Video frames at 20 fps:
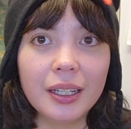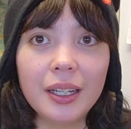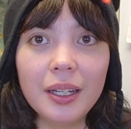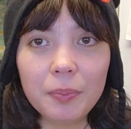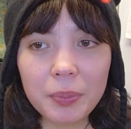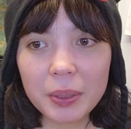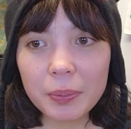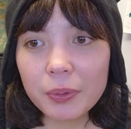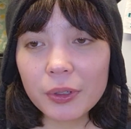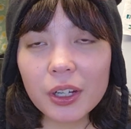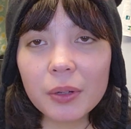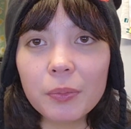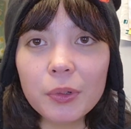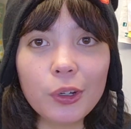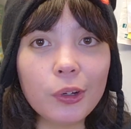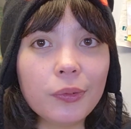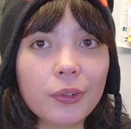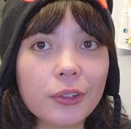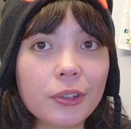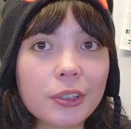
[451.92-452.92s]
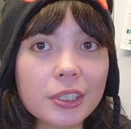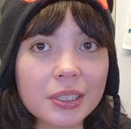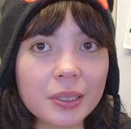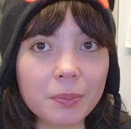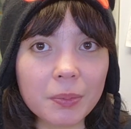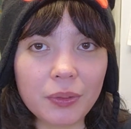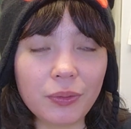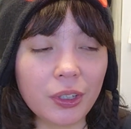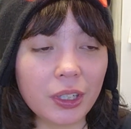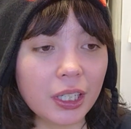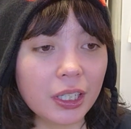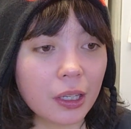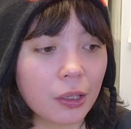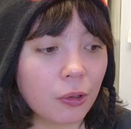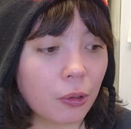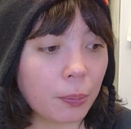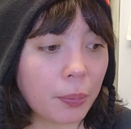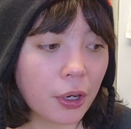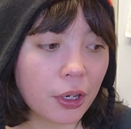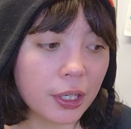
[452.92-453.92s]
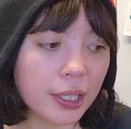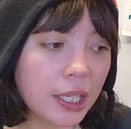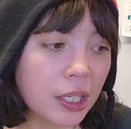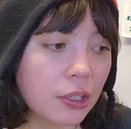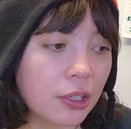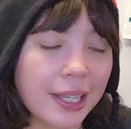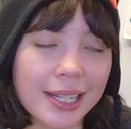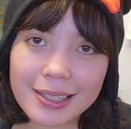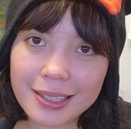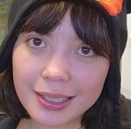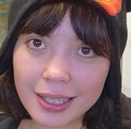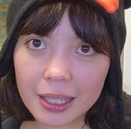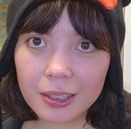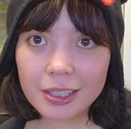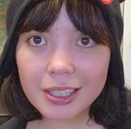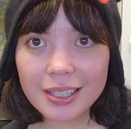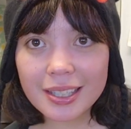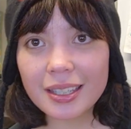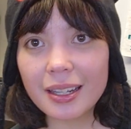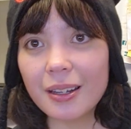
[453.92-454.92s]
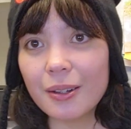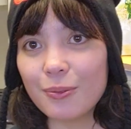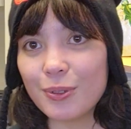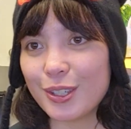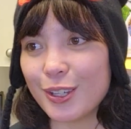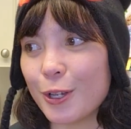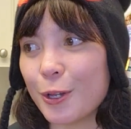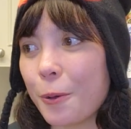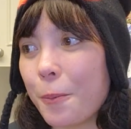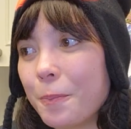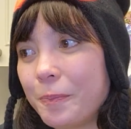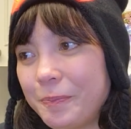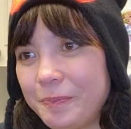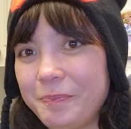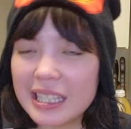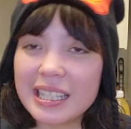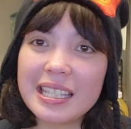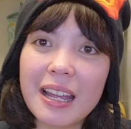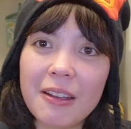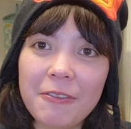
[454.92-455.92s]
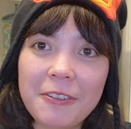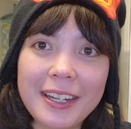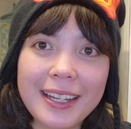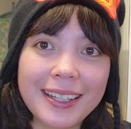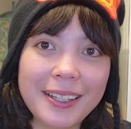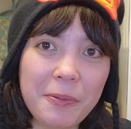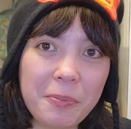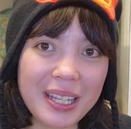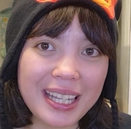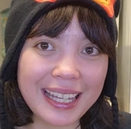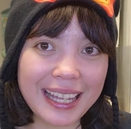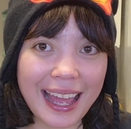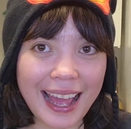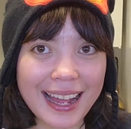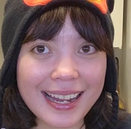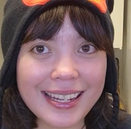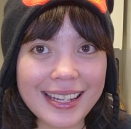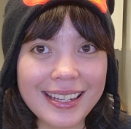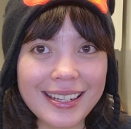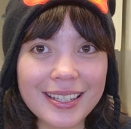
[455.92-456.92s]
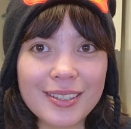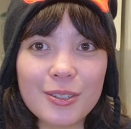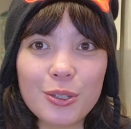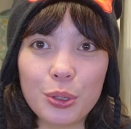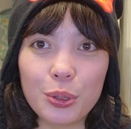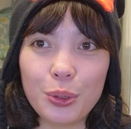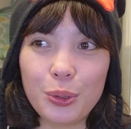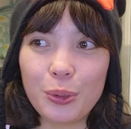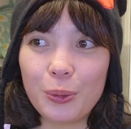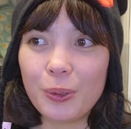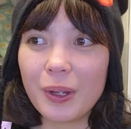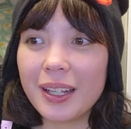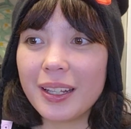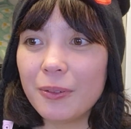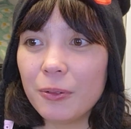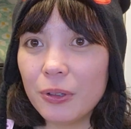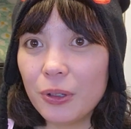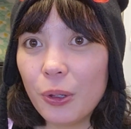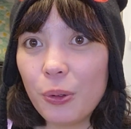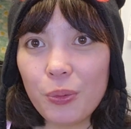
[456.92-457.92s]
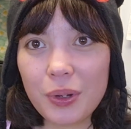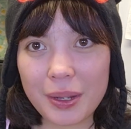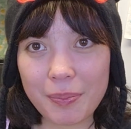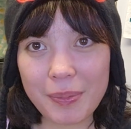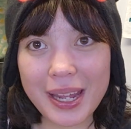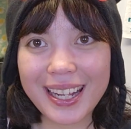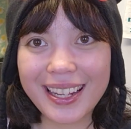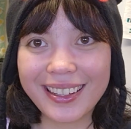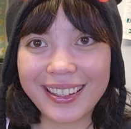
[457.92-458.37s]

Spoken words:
people coming over or something for like a little party or get together and stuff. So definitely being added to the remake